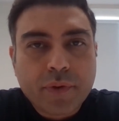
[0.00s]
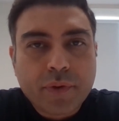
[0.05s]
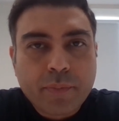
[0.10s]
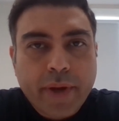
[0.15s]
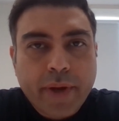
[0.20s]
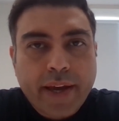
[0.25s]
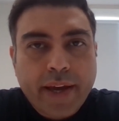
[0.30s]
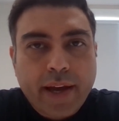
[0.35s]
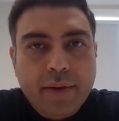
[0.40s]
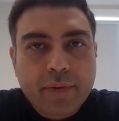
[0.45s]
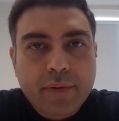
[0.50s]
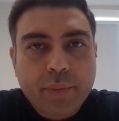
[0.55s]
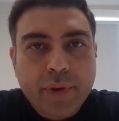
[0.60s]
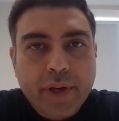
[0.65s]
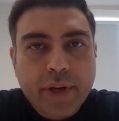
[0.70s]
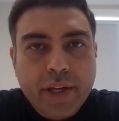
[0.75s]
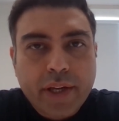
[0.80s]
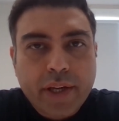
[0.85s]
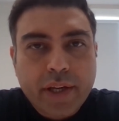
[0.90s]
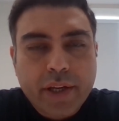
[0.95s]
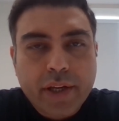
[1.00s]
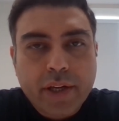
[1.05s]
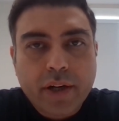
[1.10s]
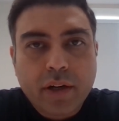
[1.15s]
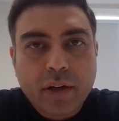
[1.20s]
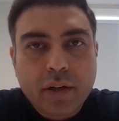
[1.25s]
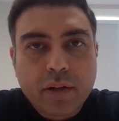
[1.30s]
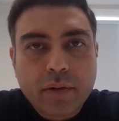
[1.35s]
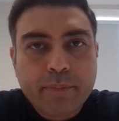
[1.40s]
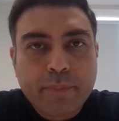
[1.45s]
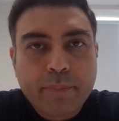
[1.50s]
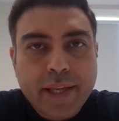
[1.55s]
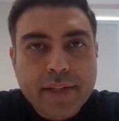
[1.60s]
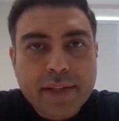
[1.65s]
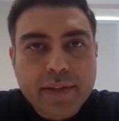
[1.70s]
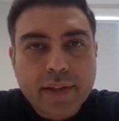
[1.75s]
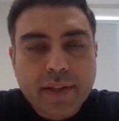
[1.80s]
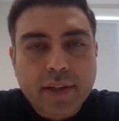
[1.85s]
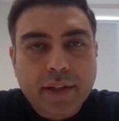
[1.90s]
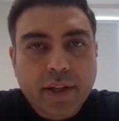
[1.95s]
you may have a very
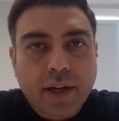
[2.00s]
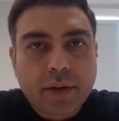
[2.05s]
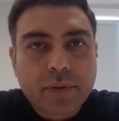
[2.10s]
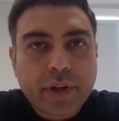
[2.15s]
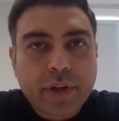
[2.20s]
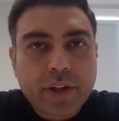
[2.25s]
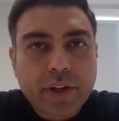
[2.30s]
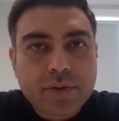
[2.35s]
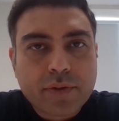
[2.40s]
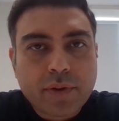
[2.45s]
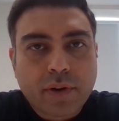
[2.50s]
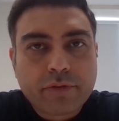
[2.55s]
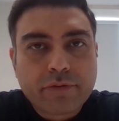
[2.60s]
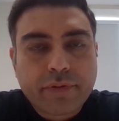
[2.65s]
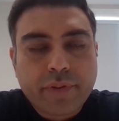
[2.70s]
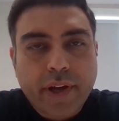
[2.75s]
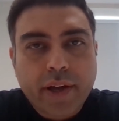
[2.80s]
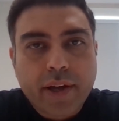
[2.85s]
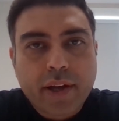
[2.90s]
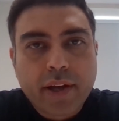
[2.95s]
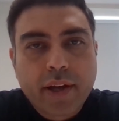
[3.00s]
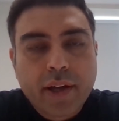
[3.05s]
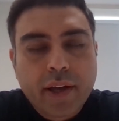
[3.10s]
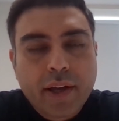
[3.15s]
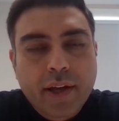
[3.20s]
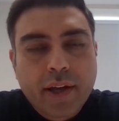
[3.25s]
basic accounting software.